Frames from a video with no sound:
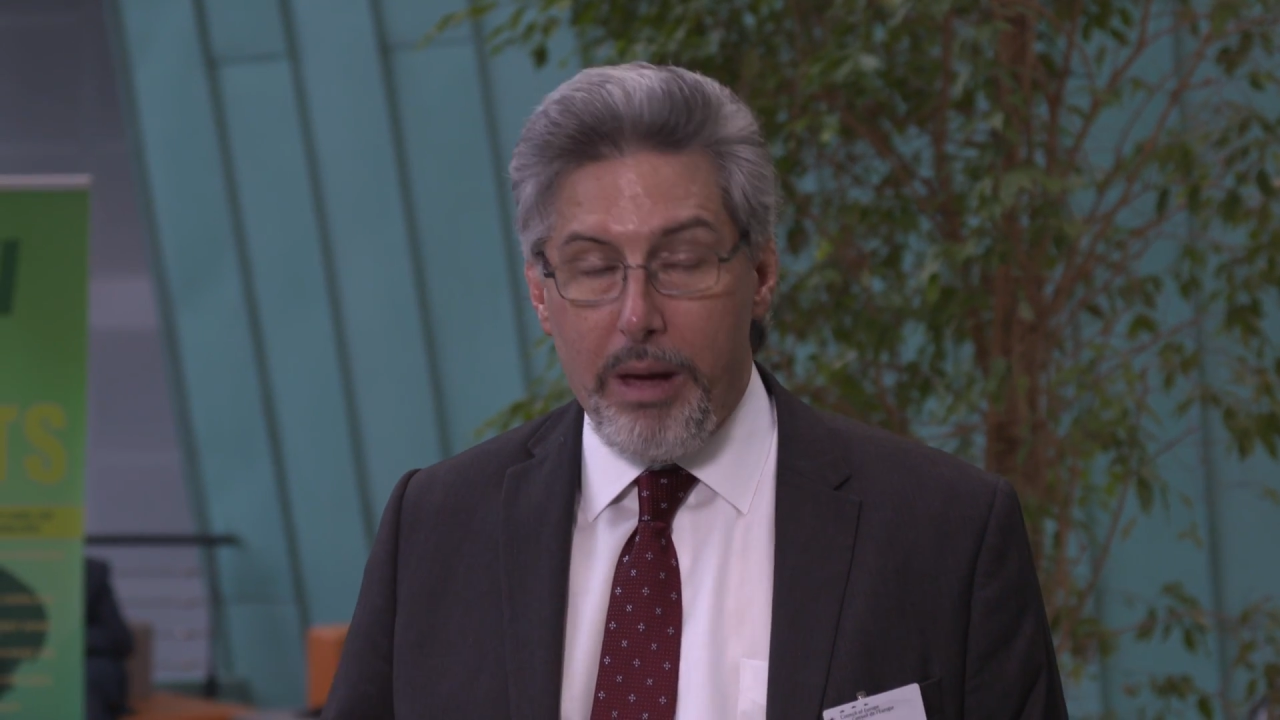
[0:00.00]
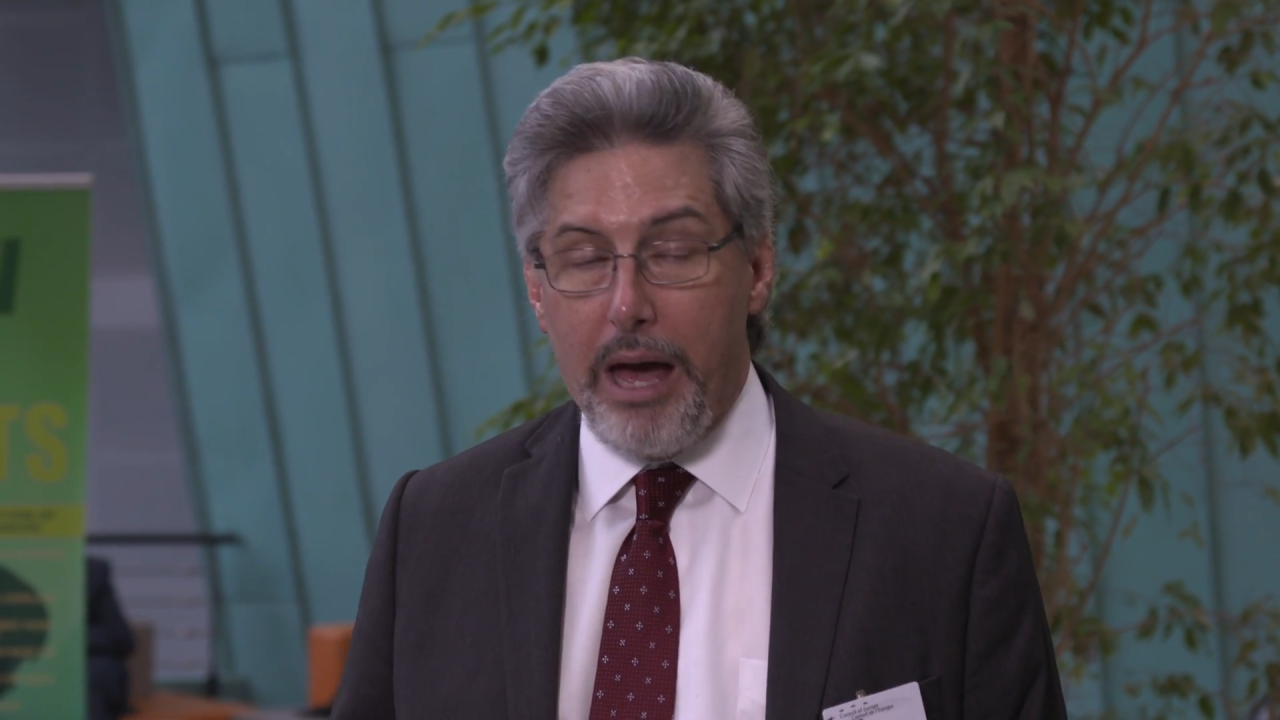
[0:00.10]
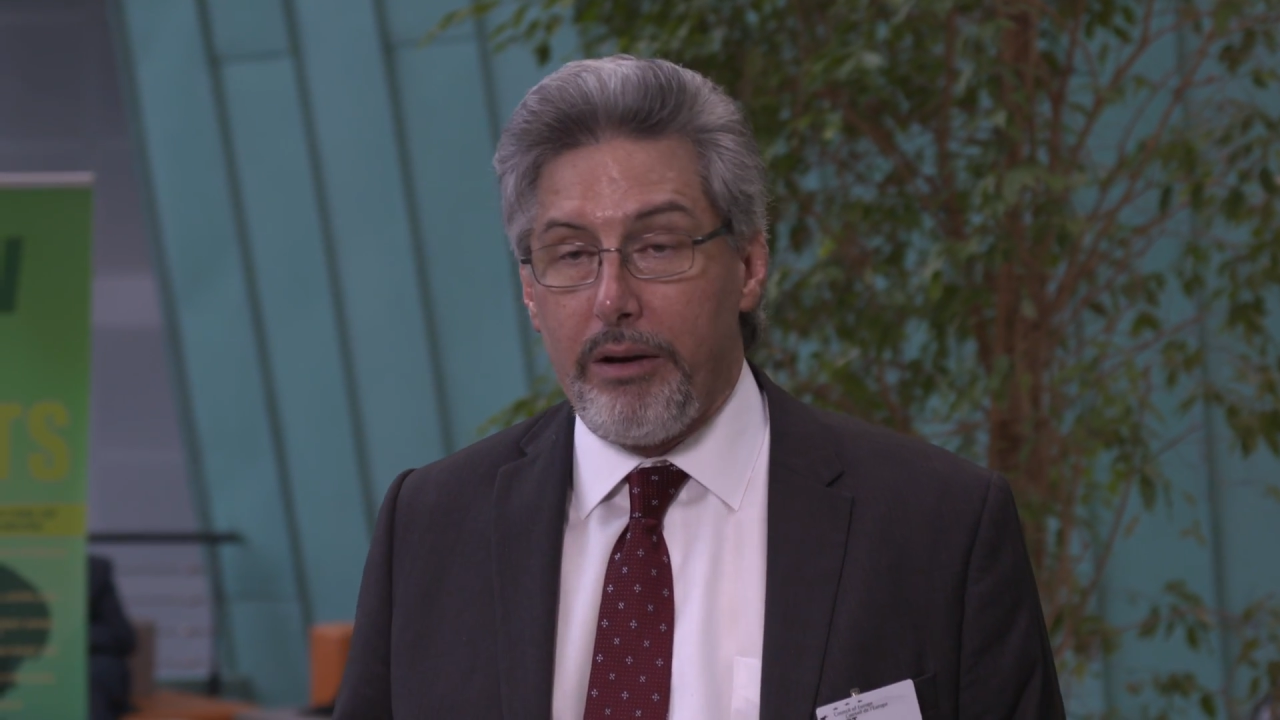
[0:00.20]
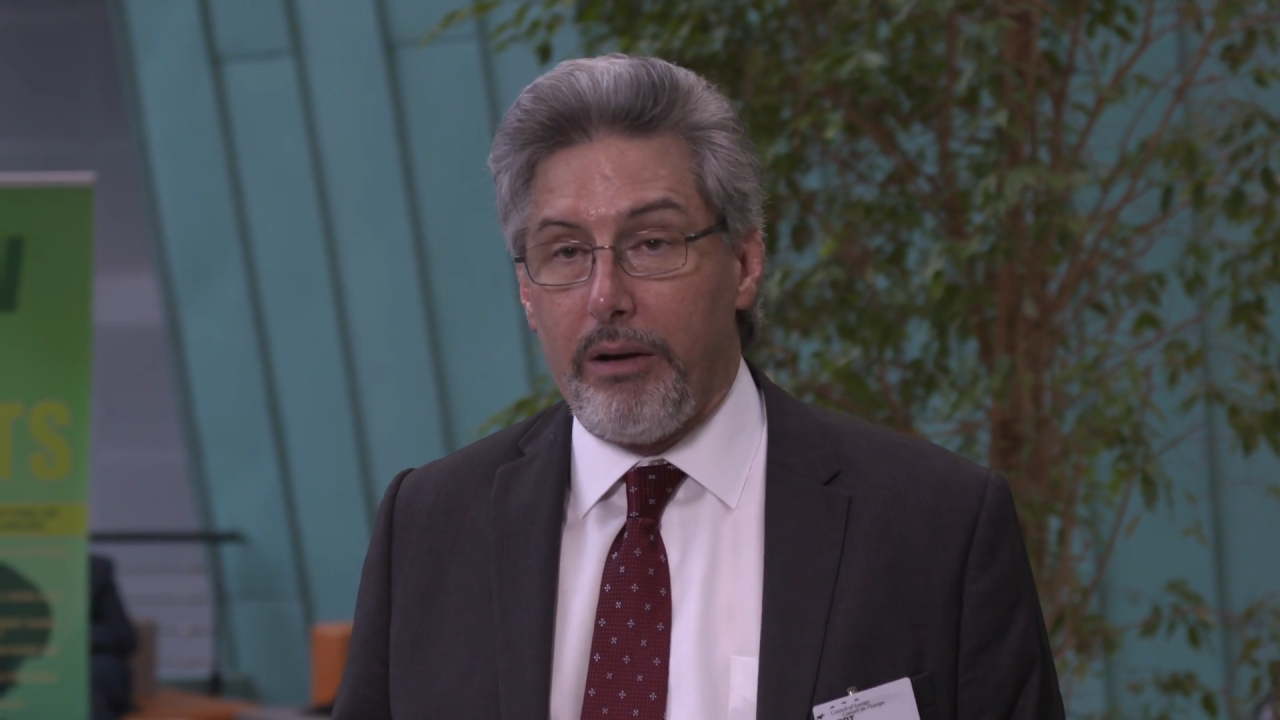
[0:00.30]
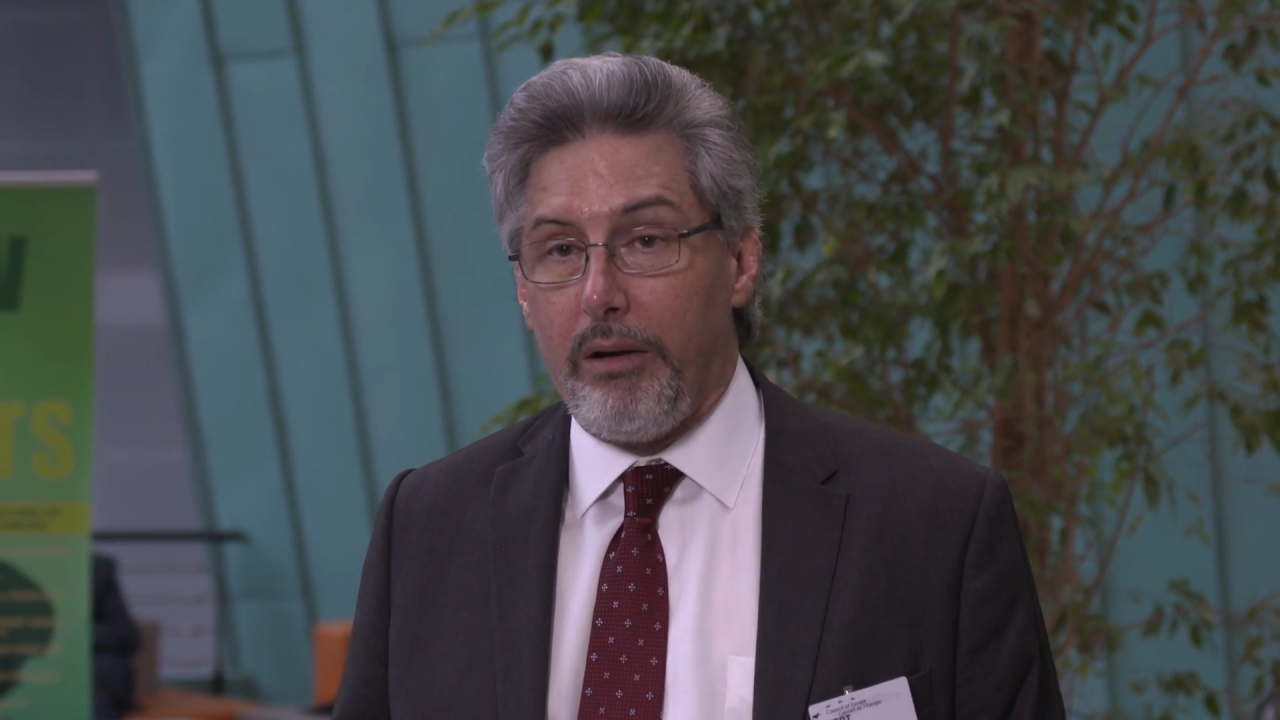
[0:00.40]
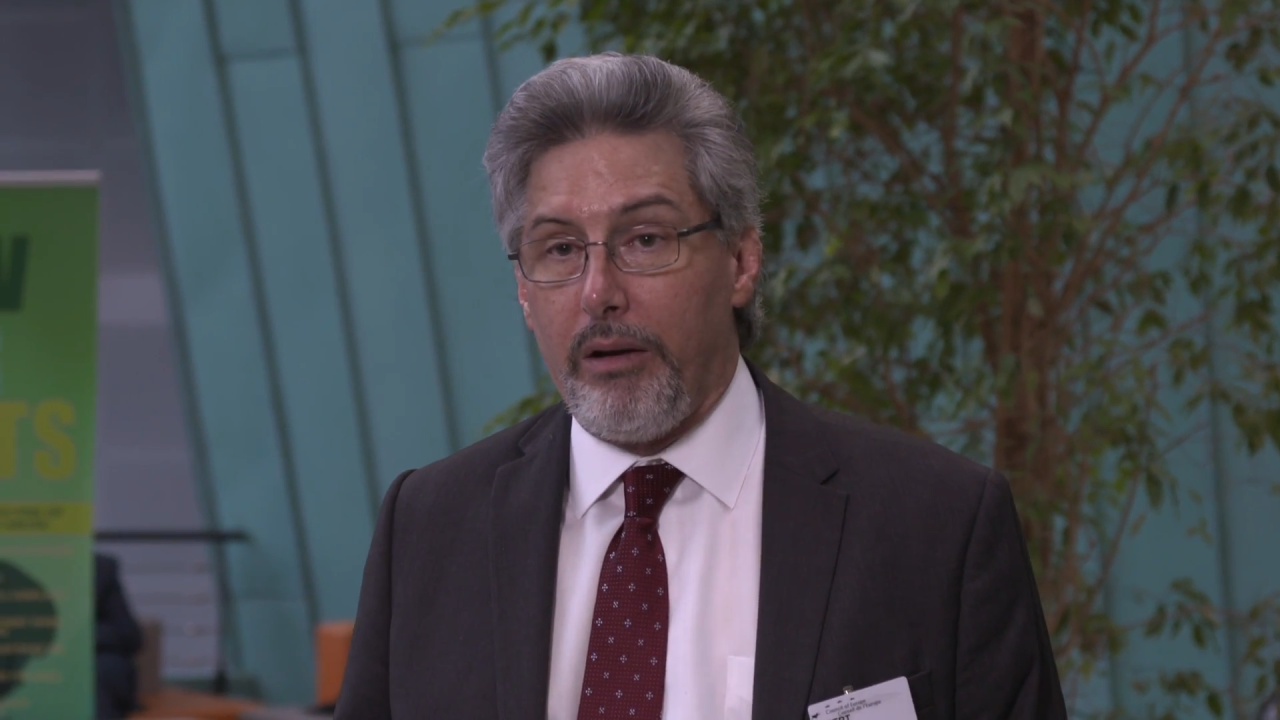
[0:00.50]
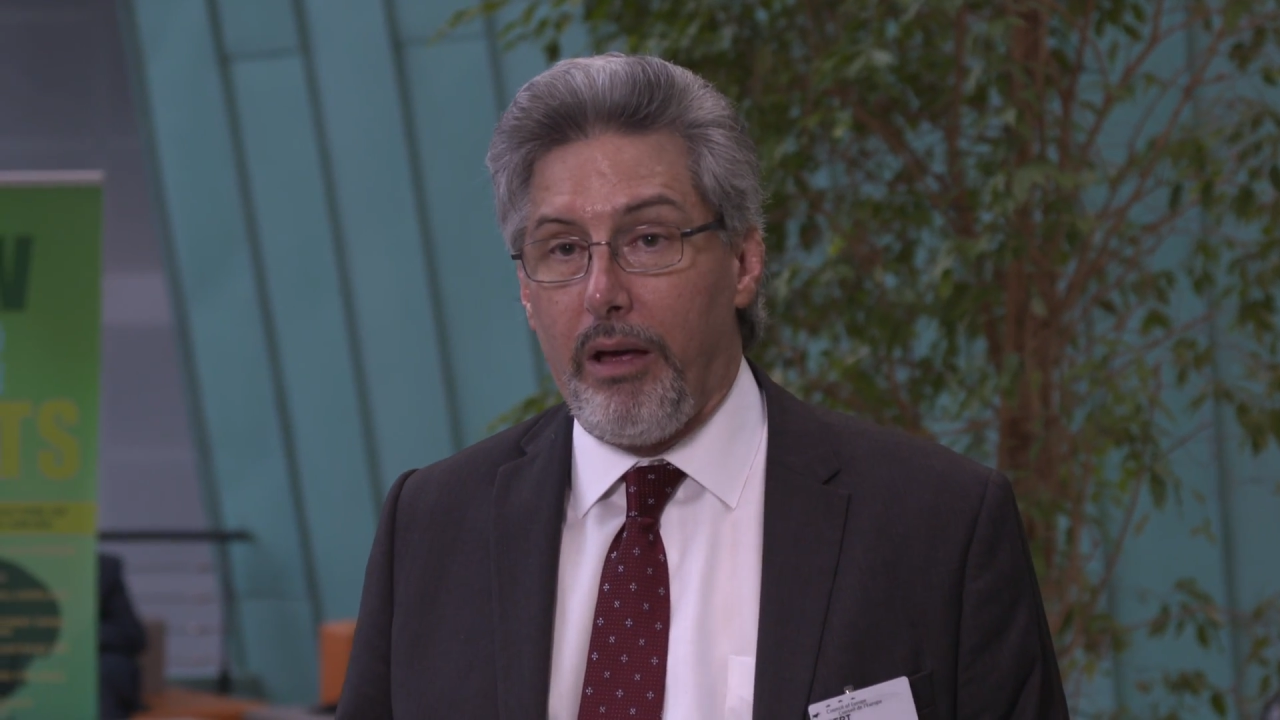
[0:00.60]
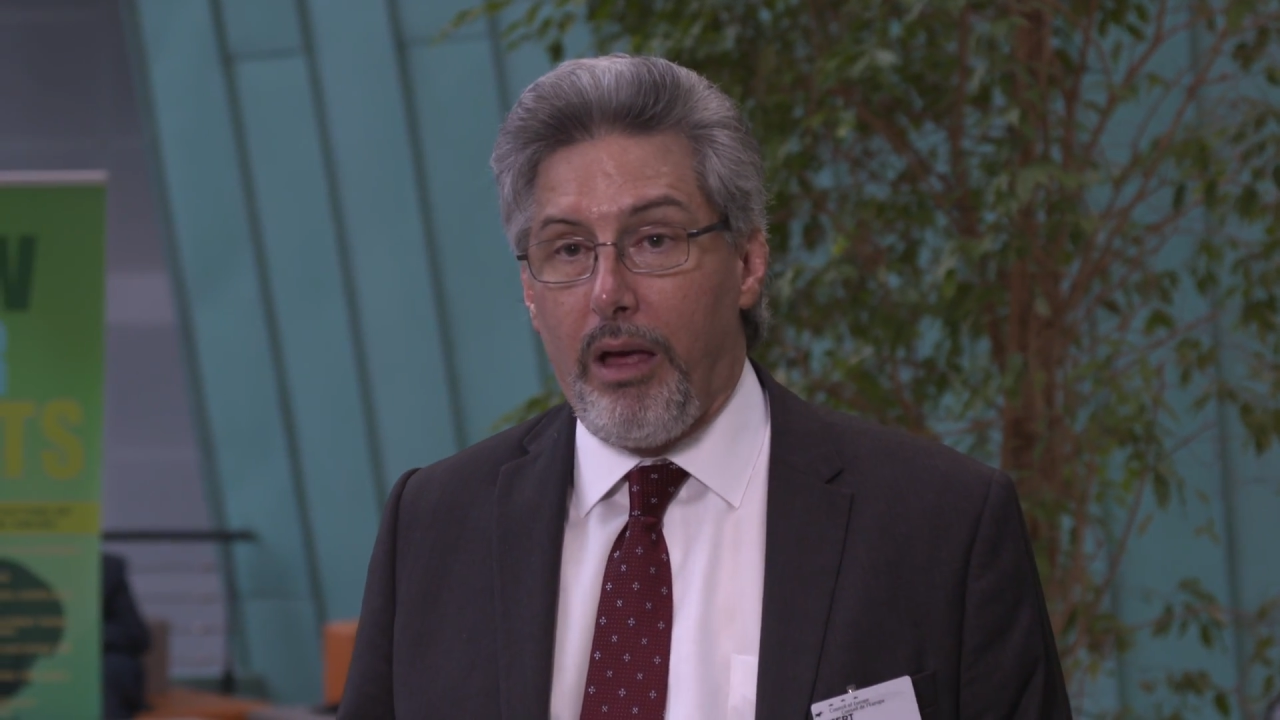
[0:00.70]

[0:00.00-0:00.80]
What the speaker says: matter,